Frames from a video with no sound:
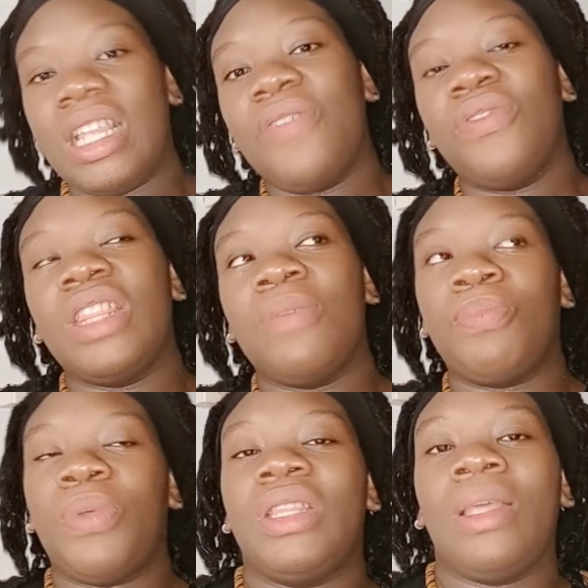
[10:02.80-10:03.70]
even
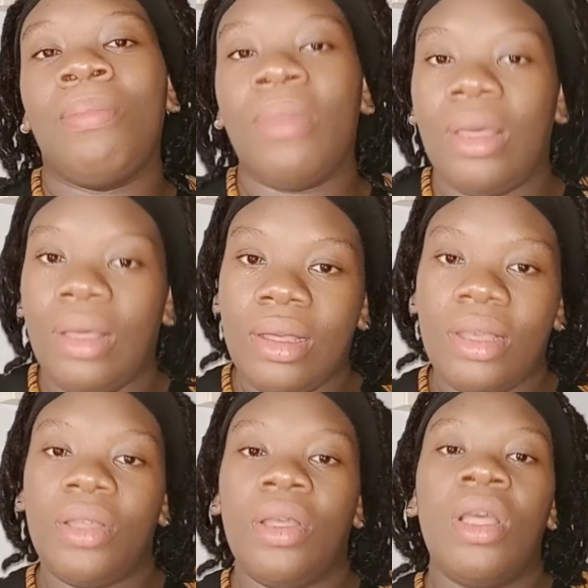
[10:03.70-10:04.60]
the buttermilk
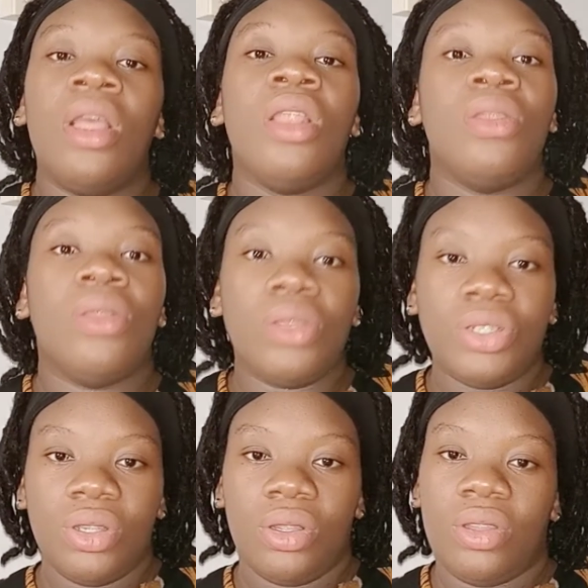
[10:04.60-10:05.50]

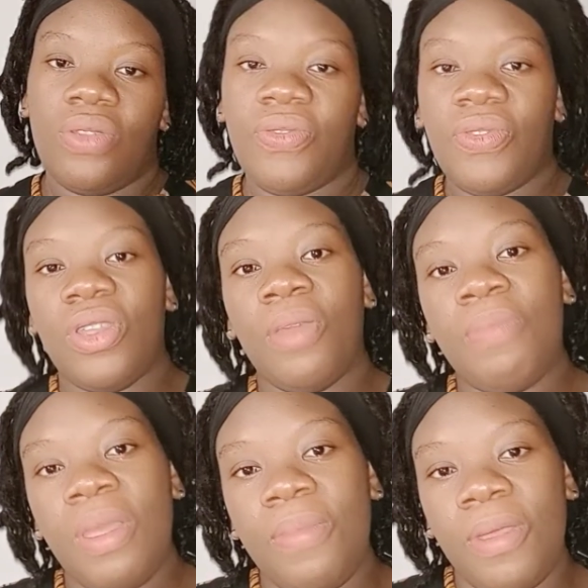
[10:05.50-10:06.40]
lotion for your
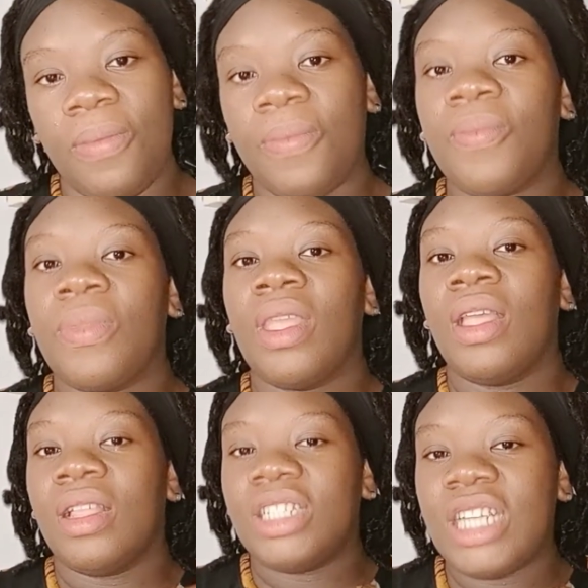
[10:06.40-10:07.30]
baby.
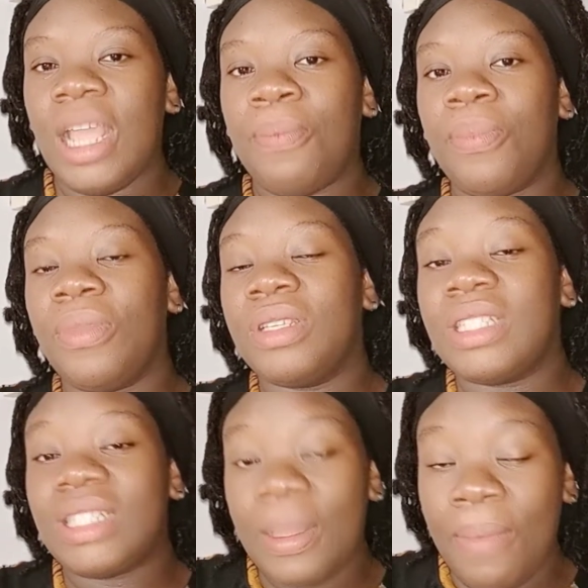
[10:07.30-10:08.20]

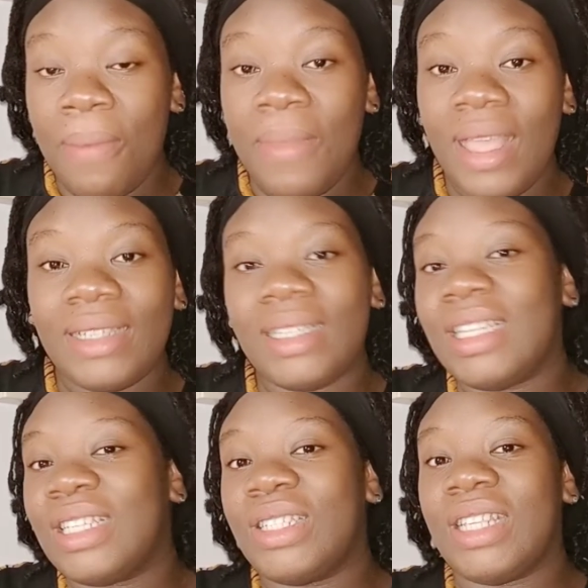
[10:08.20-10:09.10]
Sebamed
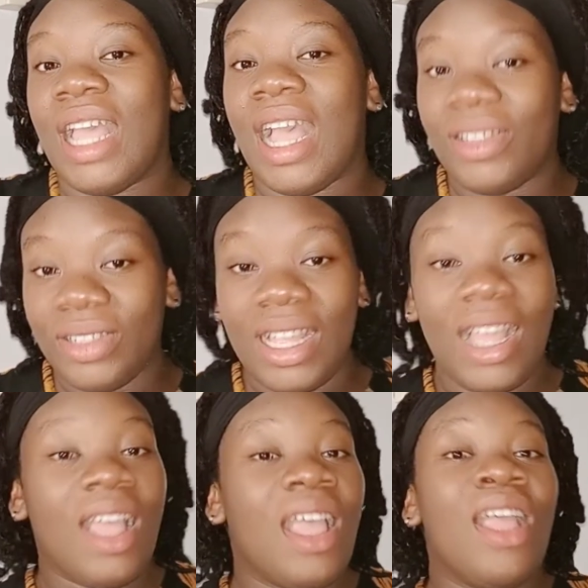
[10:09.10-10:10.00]
is
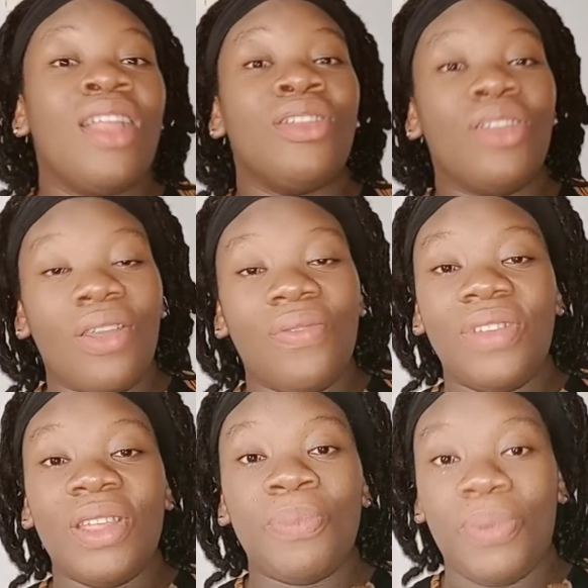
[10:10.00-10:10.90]
another
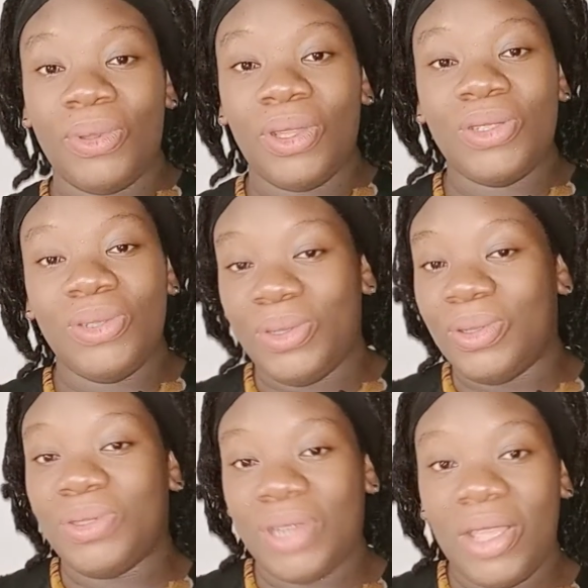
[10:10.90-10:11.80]
lovely product you
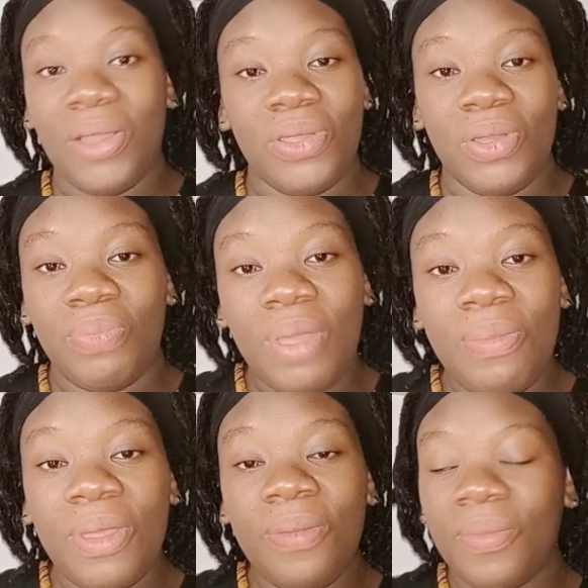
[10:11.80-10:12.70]
should try on your
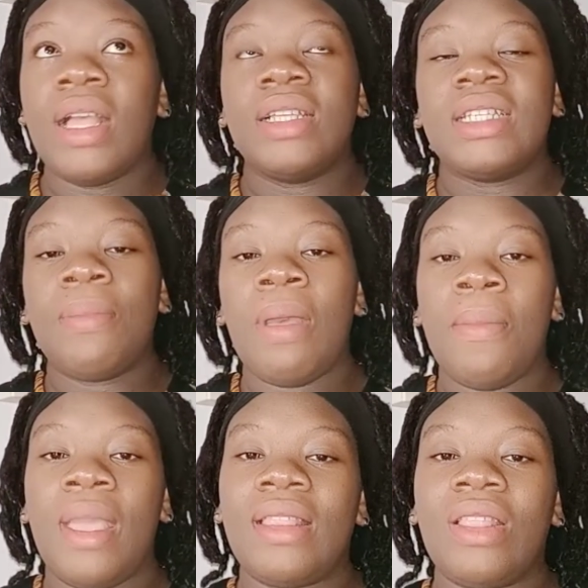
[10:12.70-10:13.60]
baby.
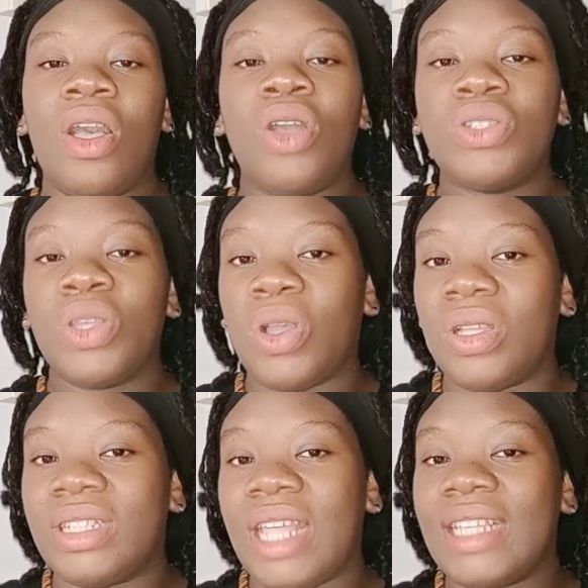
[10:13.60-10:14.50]
Sebamed also
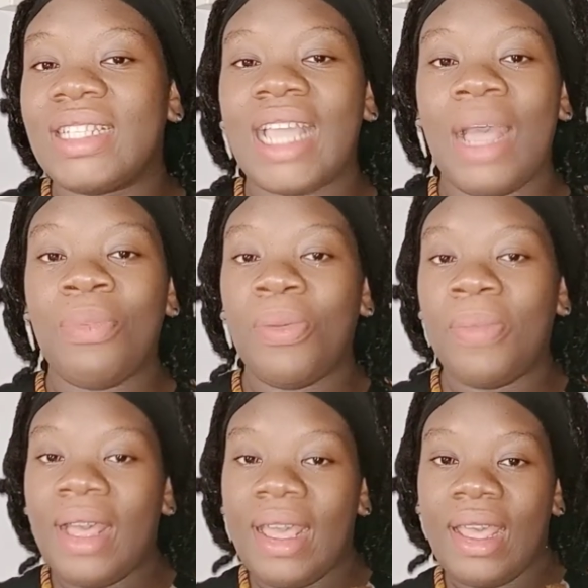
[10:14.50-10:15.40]
contains
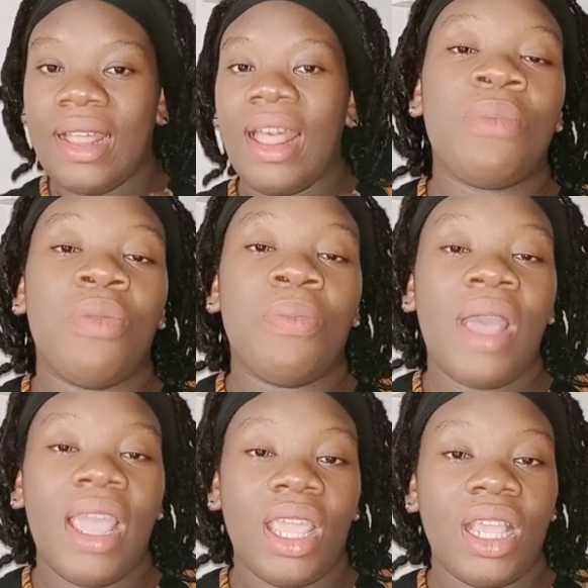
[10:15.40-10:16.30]
chamomile.
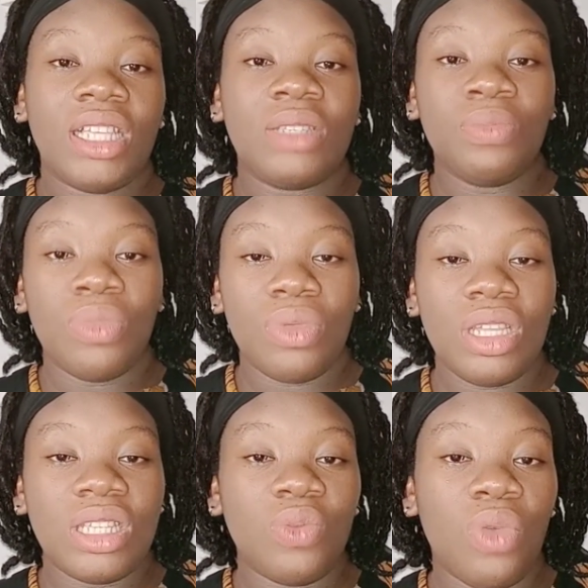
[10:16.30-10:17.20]
Chamomile
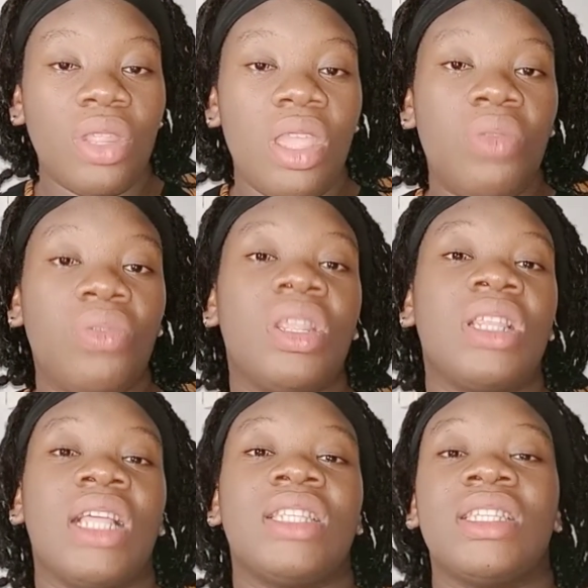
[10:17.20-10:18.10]
is one
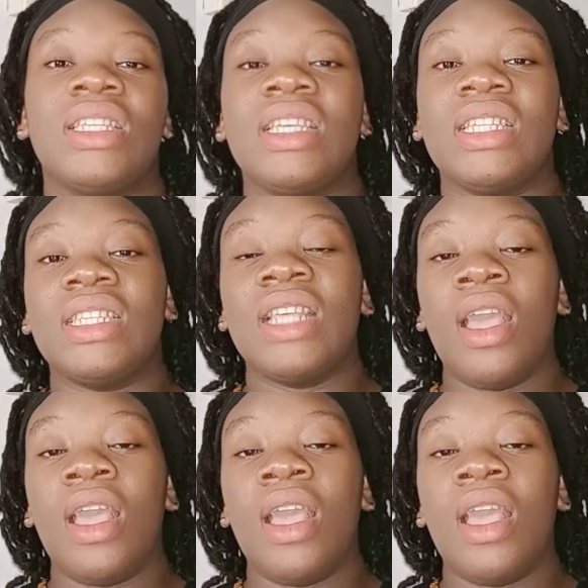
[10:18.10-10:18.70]
ingredient that is